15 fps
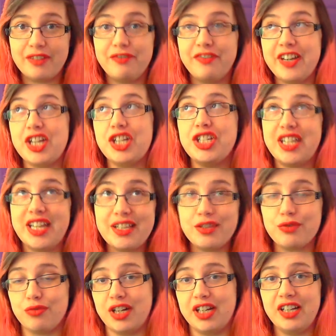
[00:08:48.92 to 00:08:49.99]
finished
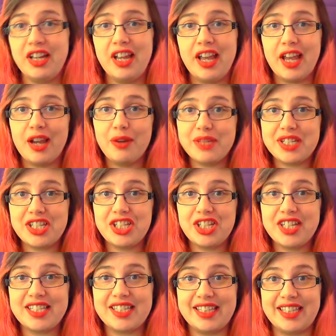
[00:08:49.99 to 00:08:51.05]
its run, it was
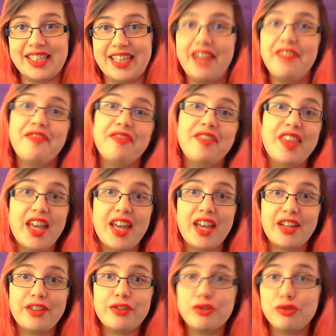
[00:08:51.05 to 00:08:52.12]
just left
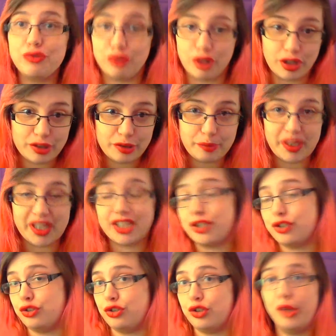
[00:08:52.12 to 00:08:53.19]
there to rot because
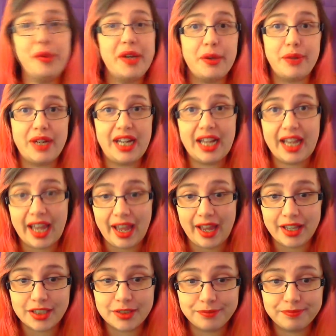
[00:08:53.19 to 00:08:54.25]
nobody really
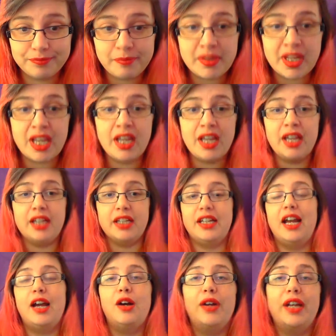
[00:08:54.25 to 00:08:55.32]
cared.
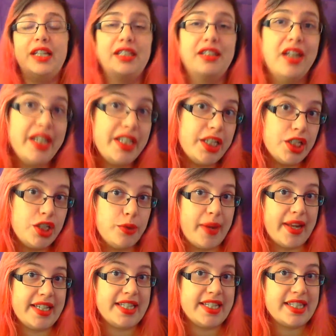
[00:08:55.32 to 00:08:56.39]
Now, in
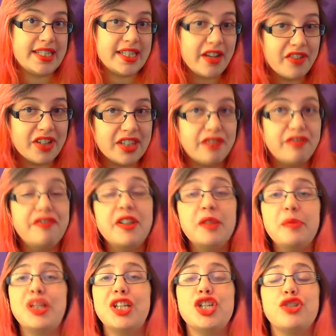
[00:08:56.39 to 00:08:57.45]
1927, the
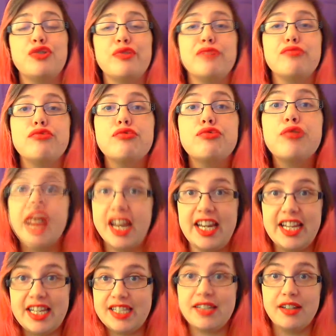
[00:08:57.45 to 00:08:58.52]
film industry
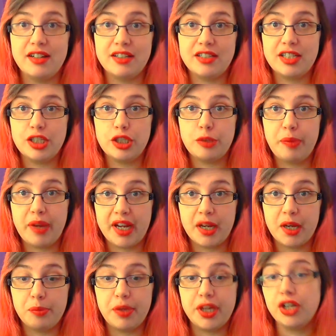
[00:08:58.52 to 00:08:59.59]
really started to pick
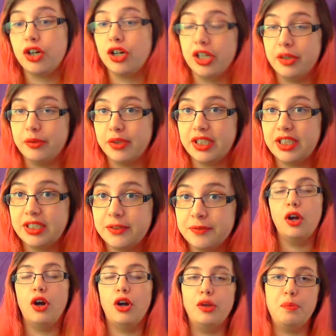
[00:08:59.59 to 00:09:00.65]
up in Hollywood.
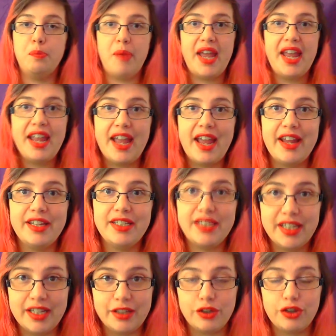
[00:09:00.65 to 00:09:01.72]
On May
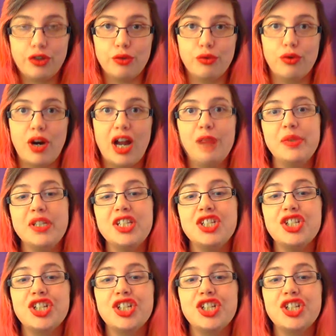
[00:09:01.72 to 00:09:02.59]
18th, Grauman's